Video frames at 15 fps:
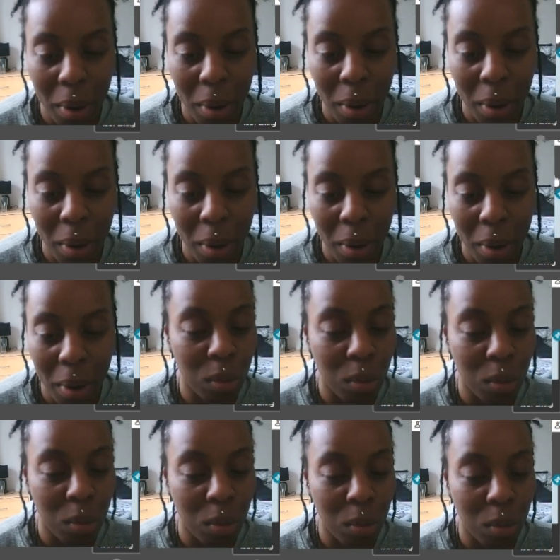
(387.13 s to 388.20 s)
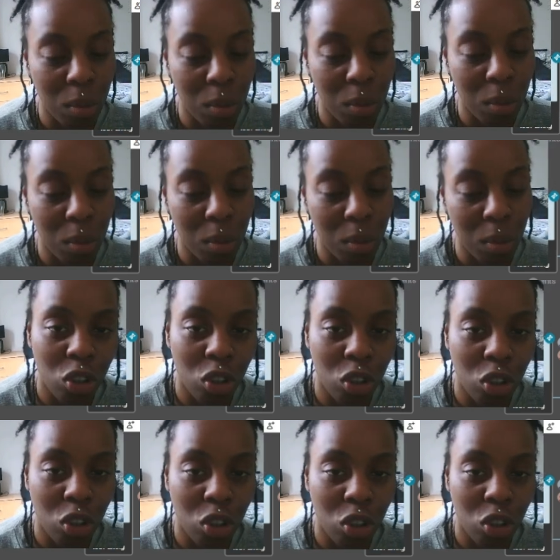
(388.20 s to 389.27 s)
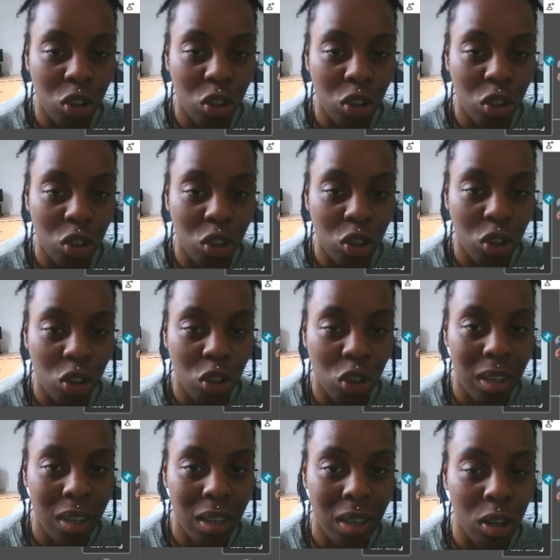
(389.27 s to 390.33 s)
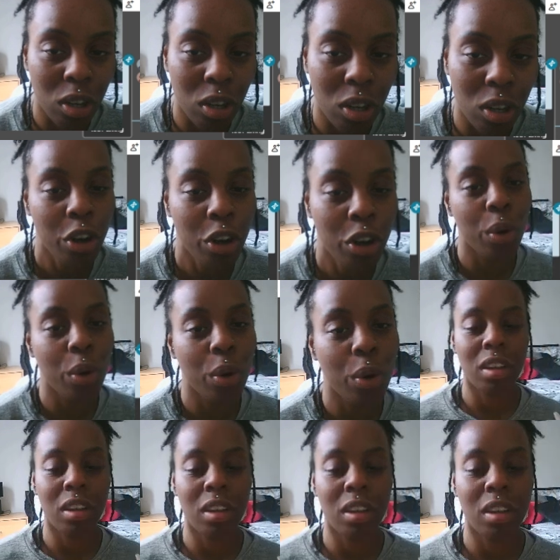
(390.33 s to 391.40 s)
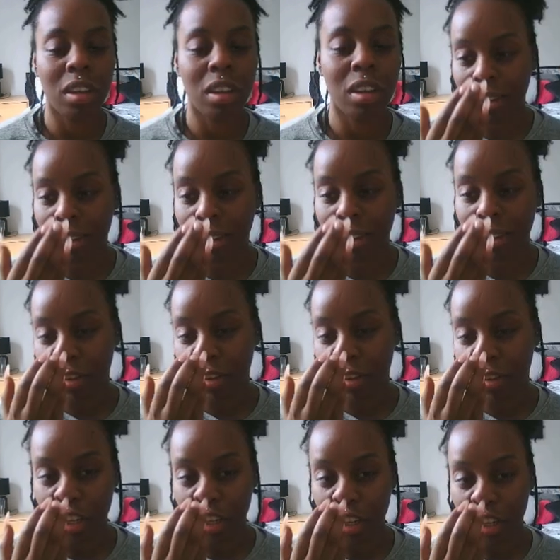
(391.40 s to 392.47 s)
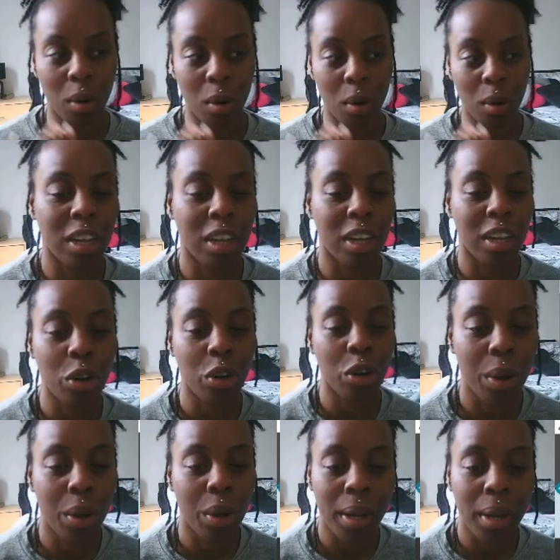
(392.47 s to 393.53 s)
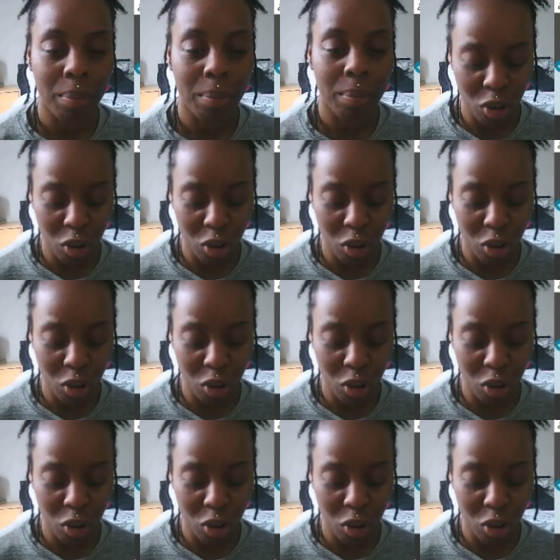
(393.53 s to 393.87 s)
granddad's mum, my great grandma, was married to him until she died. So I don't know, obviously, the extent of their relationship. Obviously, I don't know.